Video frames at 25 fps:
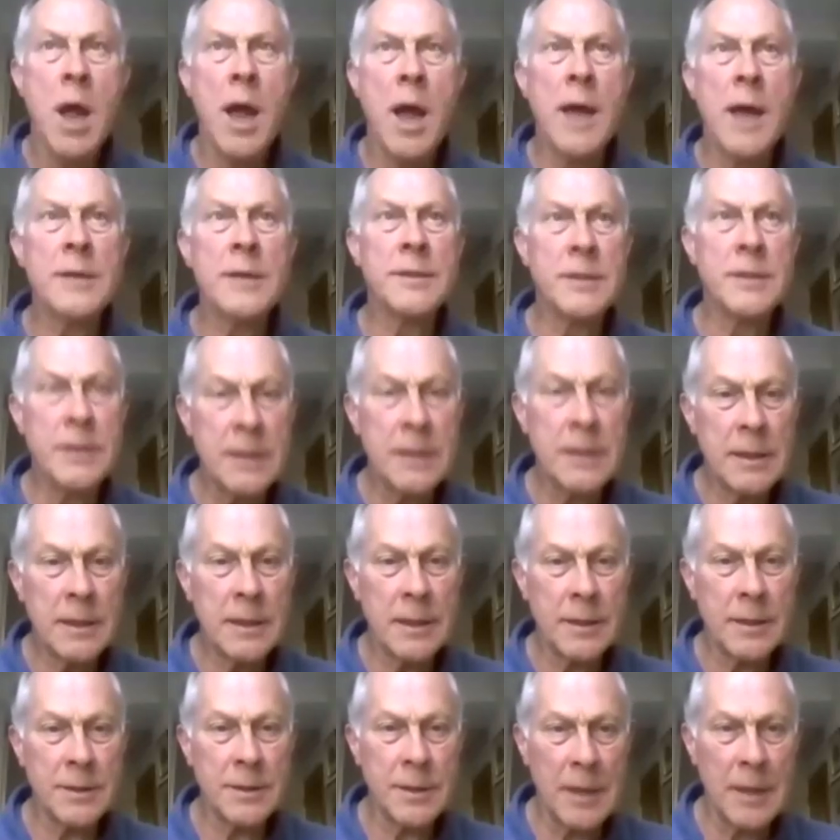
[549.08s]

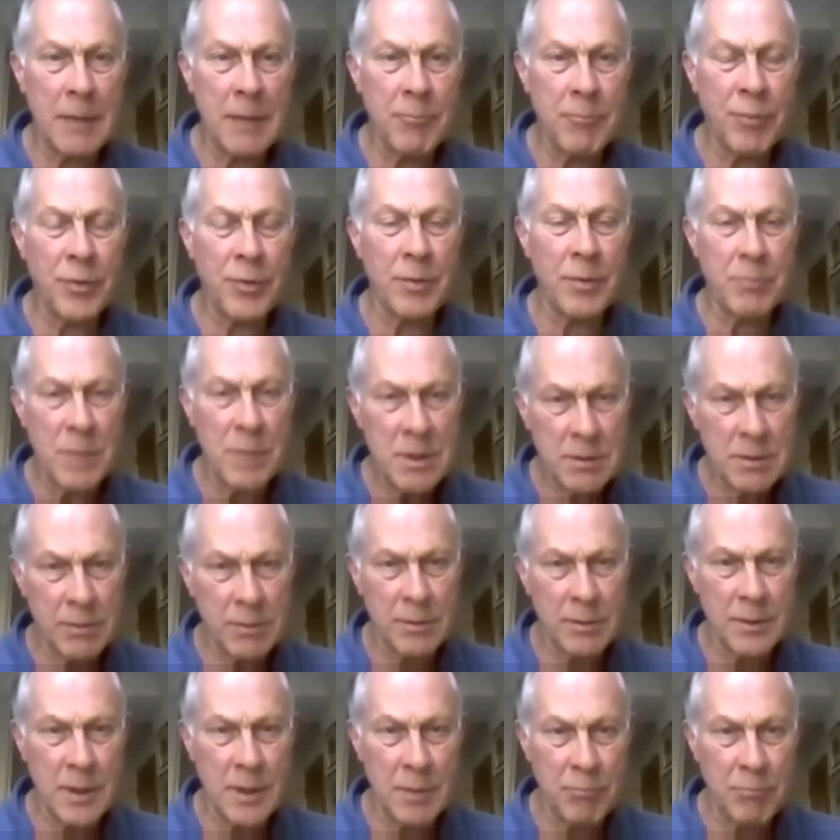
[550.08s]
assert and promote
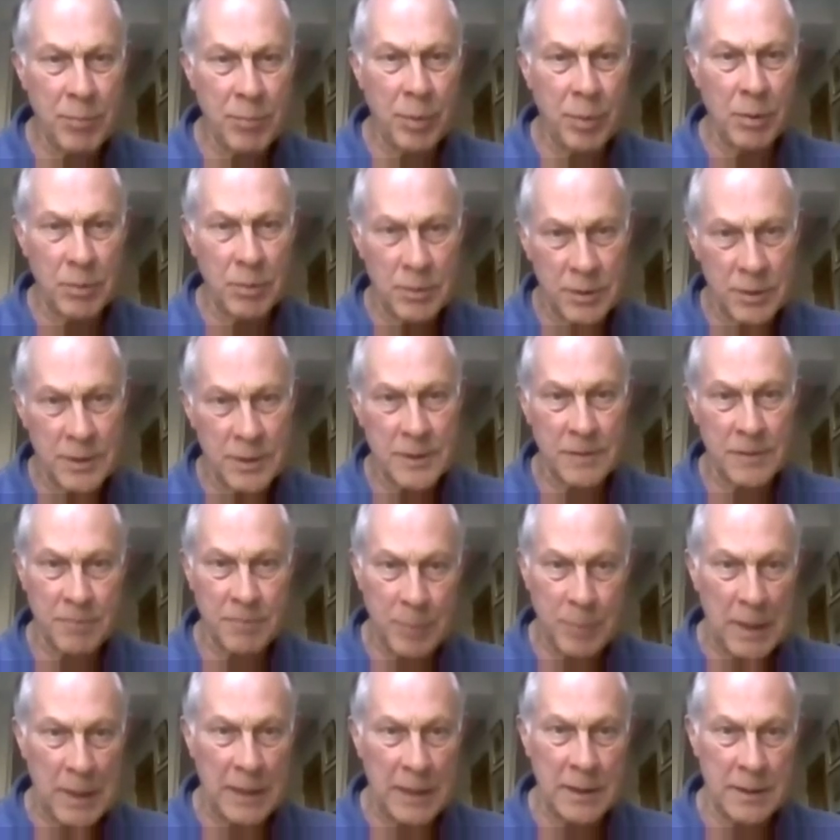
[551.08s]
the importance of
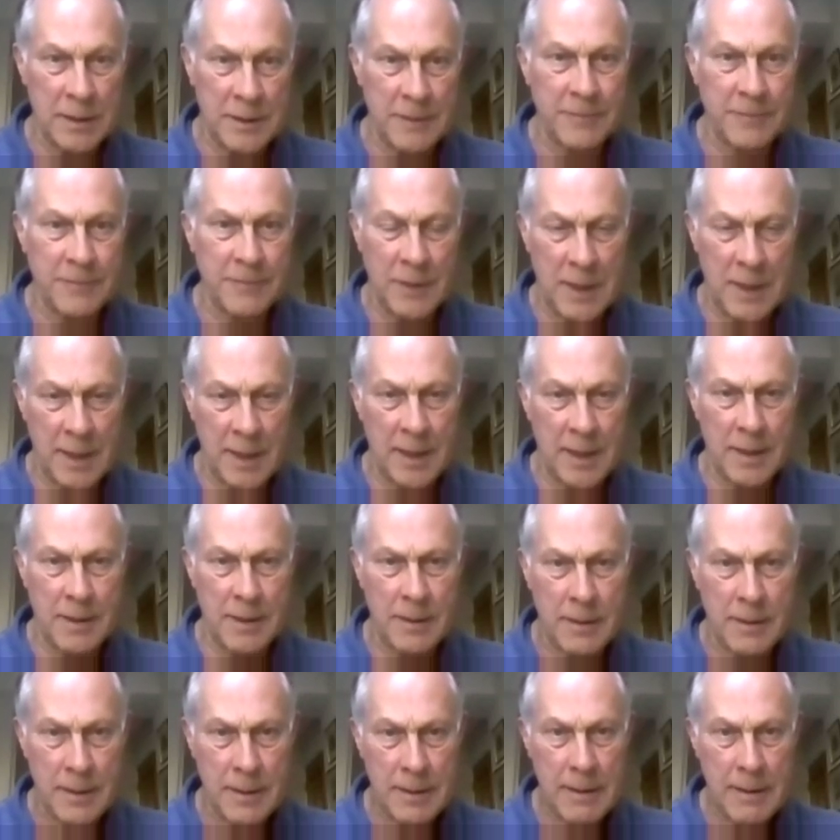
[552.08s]
palliative care
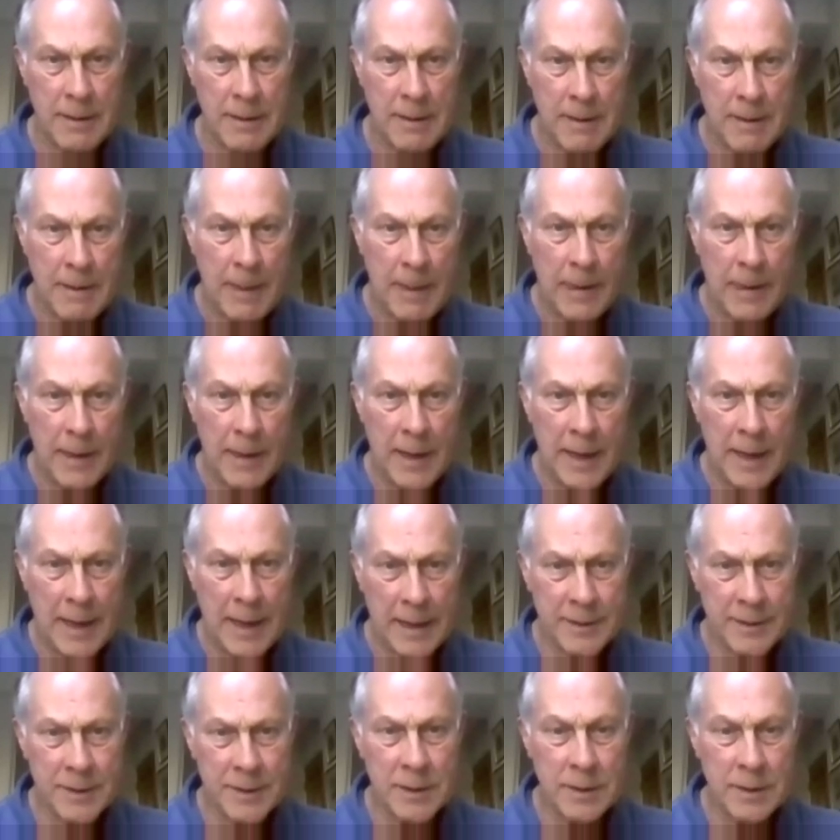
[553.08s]

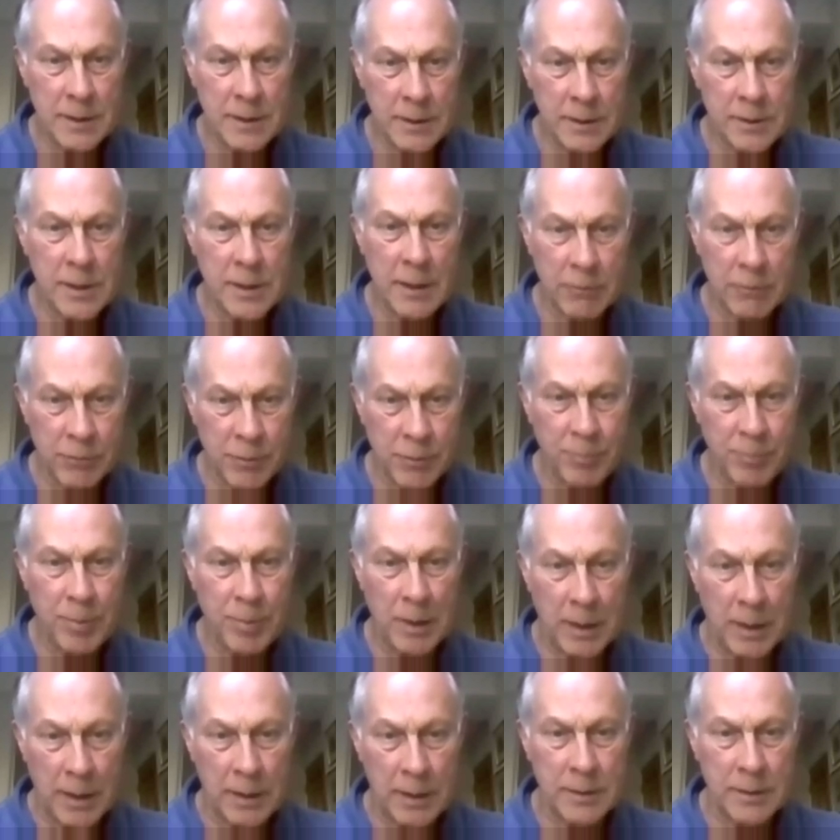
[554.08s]
as an integral
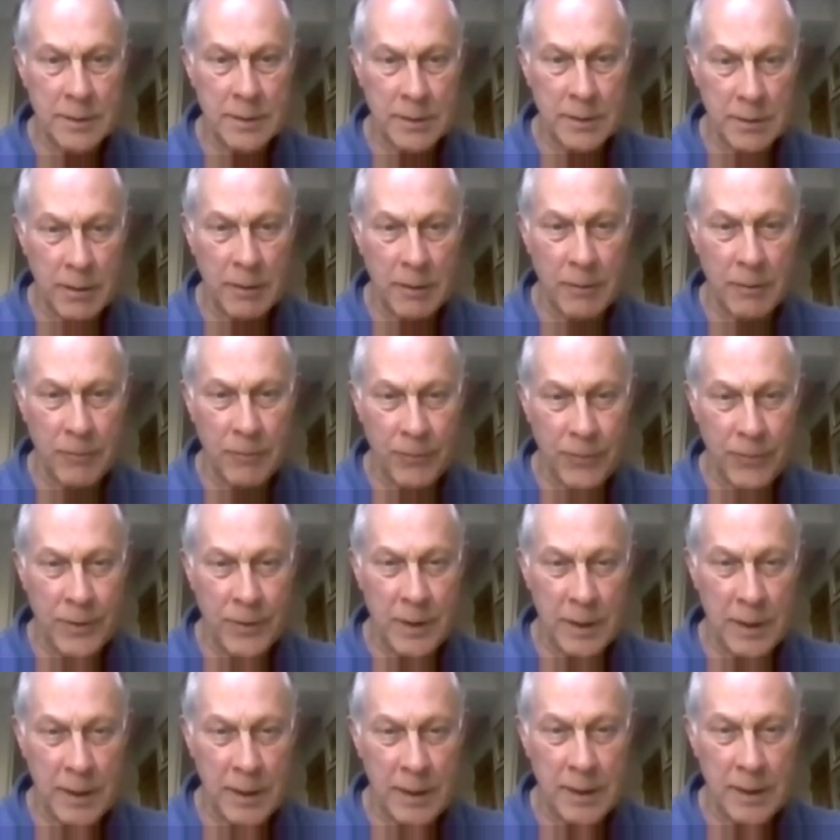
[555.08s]
part of
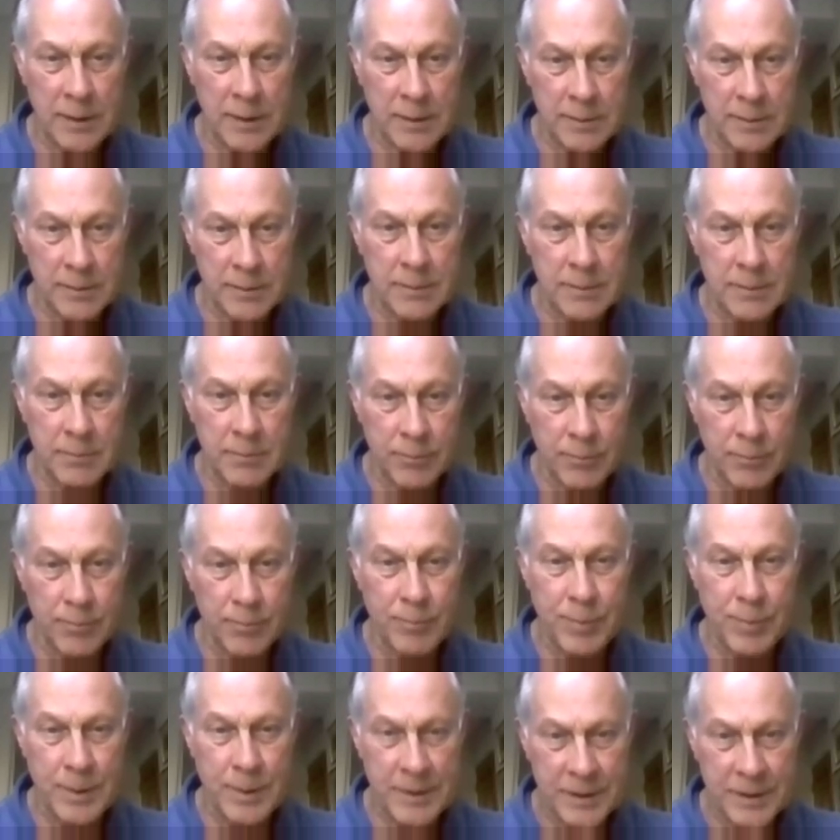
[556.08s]
the
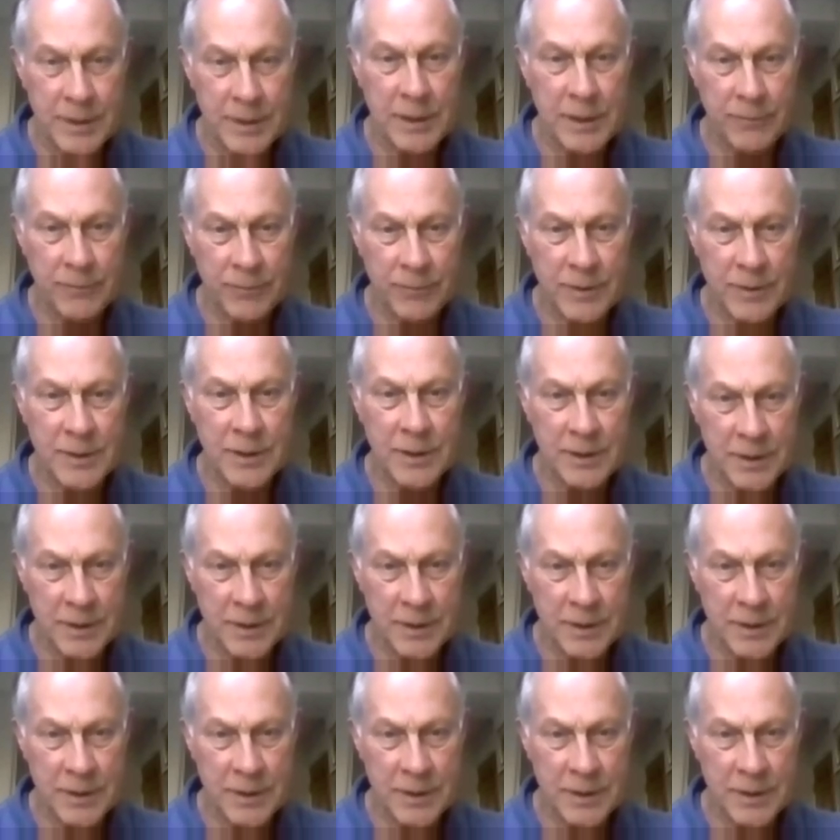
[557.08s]
perceived